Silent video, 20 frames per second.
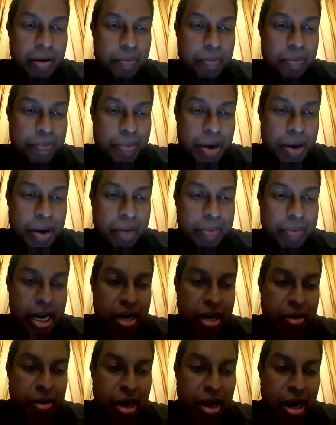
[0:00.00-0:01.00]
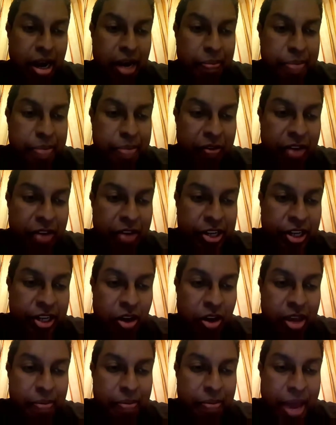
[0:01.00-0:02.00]
permanent privation or
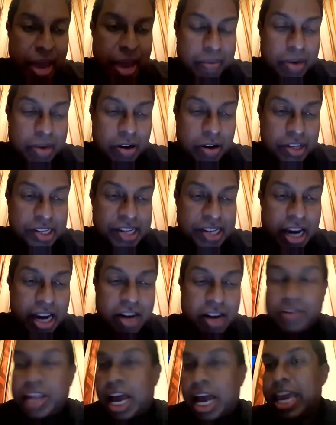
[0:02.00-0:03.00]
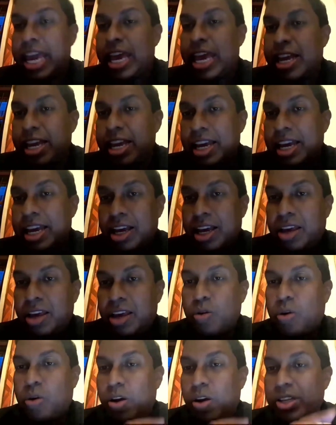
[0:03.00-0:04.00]
impairment of the sight of the eye. You
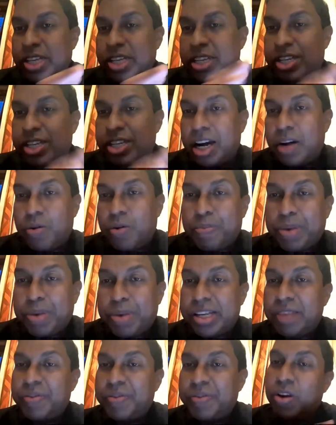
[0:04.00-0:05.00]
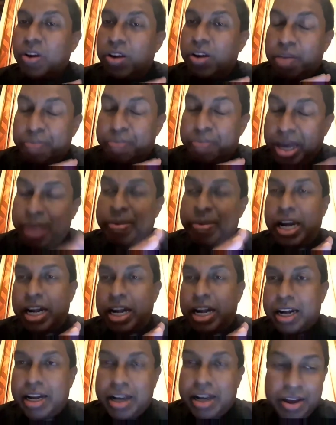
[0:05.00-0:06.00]
cause injury to a person which causes permanent
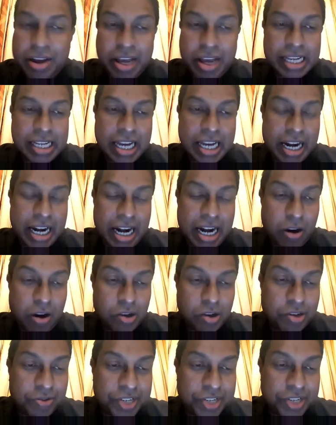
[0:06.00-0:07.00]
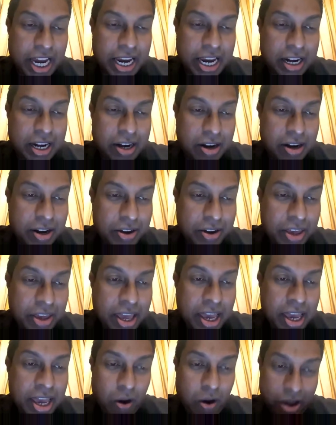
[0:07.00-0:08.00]
loss of sight
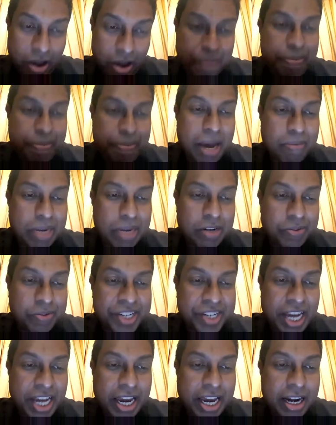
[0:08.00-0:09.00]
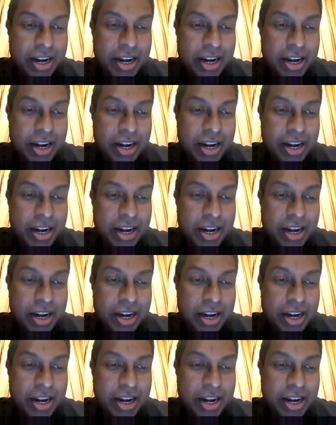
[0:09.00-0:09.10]
or impairment of sight.